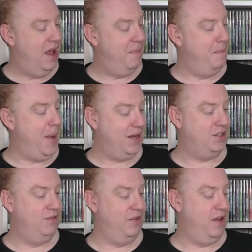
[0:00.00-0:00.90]

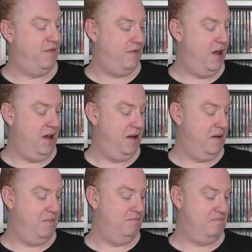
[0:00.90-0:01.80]
massively
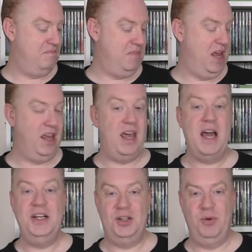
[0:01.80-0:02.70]

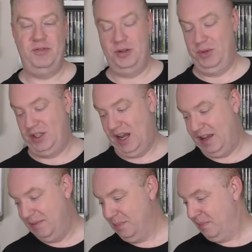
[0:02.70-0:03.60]
engaged with, so we say.